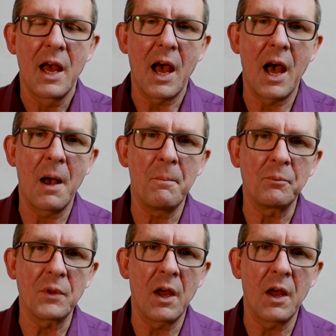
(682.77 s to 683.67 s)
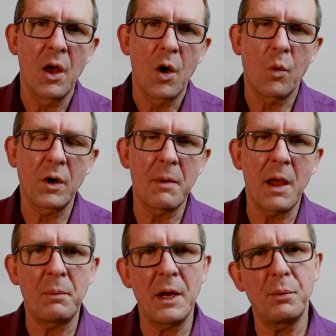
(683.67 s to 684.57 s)
What
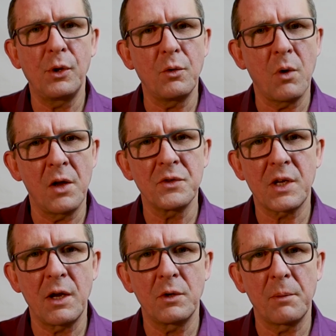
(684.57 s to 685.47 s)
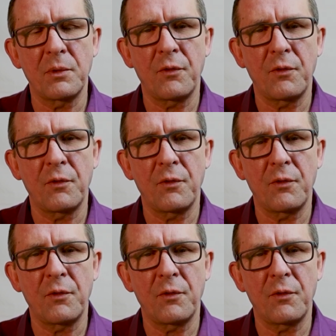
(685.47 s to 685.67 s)
about people who aren't skilled up?